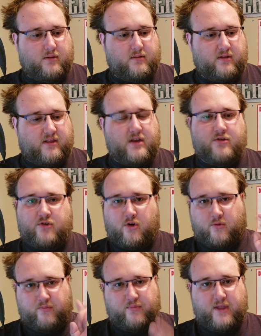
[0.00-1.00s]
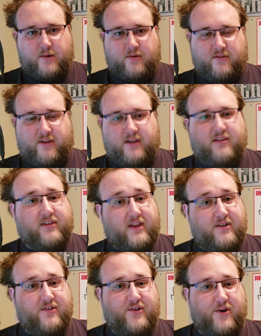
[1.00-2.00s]
Syndrome, that was it.
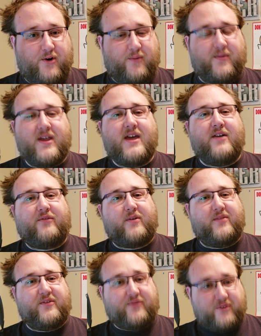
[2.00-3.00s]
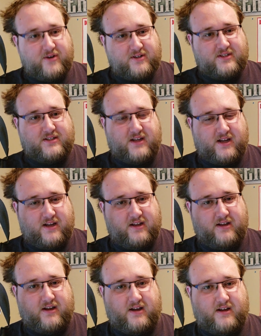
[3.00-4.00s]
Syndrome from the first
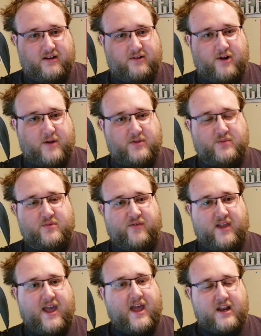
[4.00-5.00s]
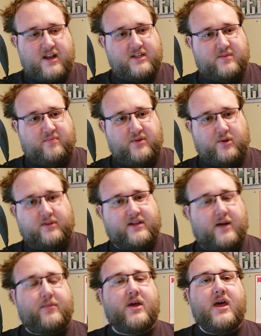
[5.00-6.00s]
Incredibles movie had a nice
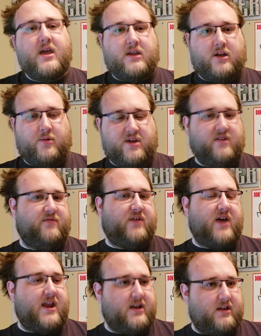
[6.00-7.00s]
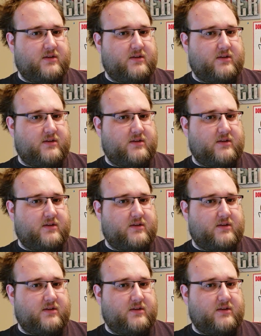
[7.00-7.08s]
build-up. He invited